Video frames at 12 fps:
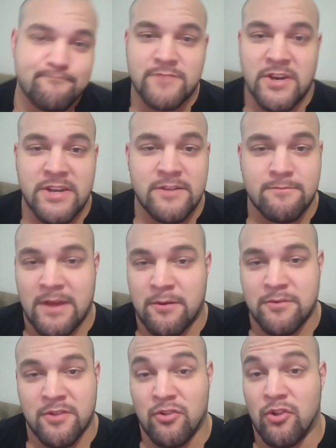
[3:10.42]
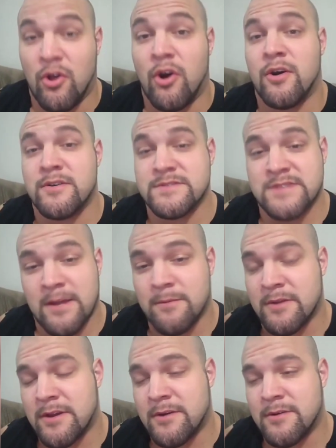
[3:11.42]
like that was a long time
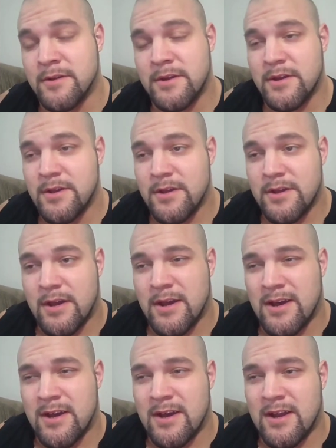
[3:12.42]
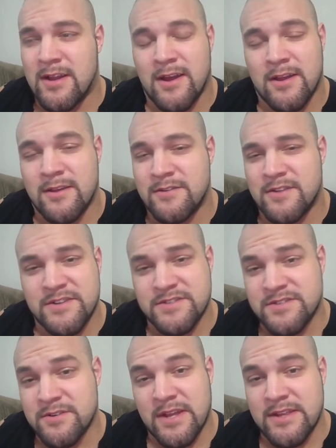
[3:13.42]
ago. I
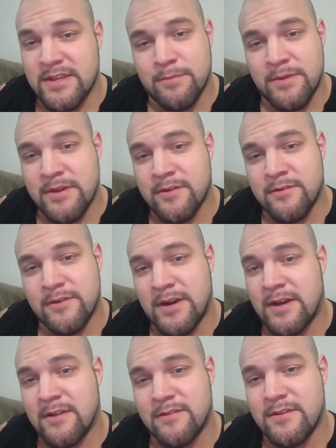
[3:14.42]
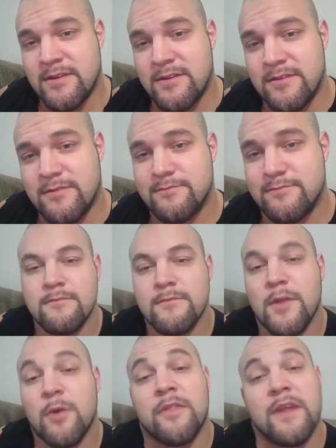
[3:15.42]
just don't get the appeal, honestly.
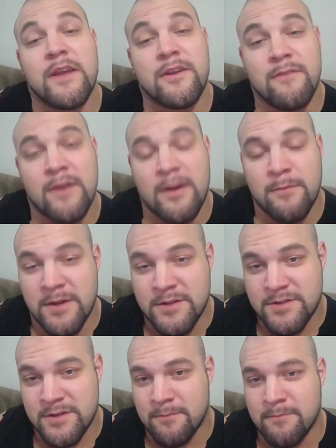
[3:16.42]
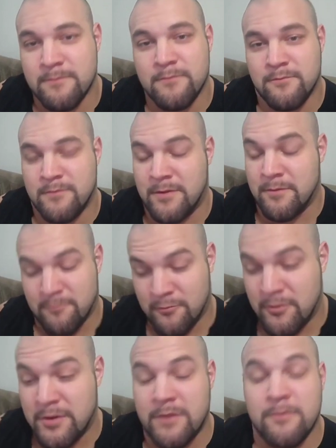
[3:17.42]
Well, thank you very much. I'm
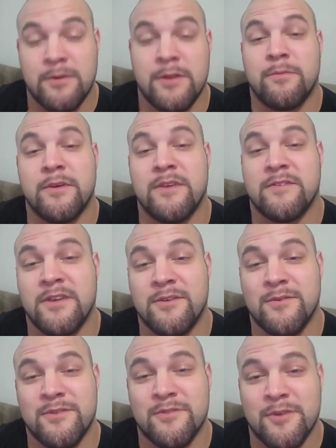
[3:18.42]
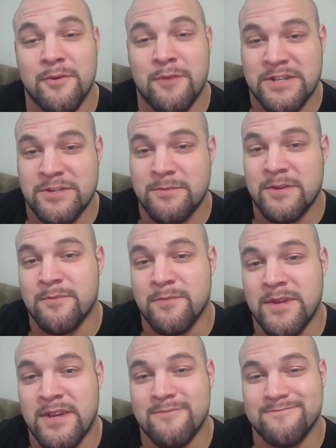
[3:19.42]
really, really pleased that you enjoy watching me
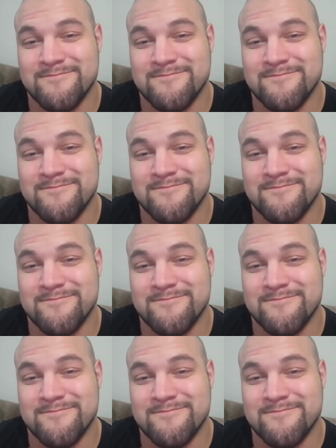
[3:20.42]
compete.